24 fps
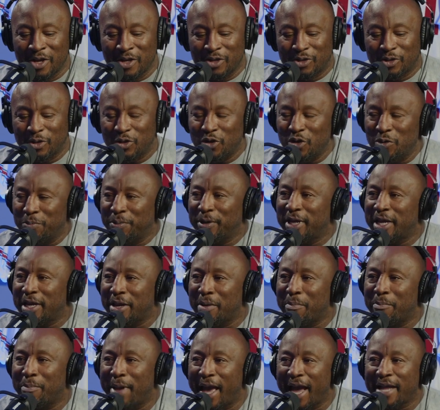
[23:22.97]
so you played
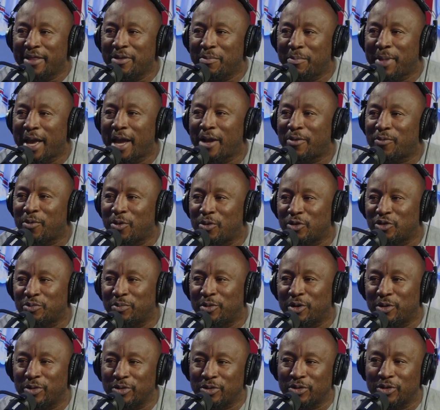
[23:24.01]
in back-to-back Rose
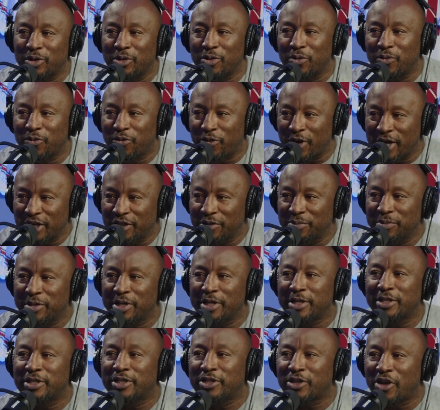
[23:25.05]
Bowls, so
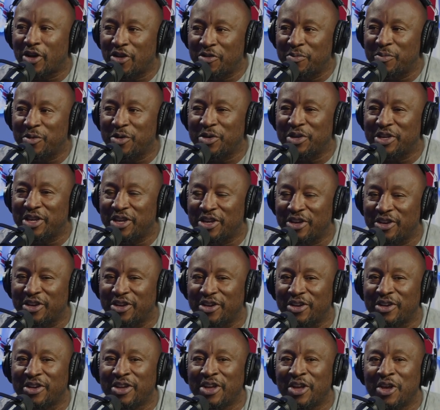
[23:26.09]
freshman, sophomore
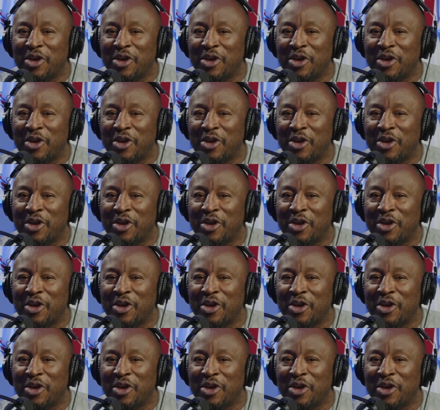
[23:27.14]
year,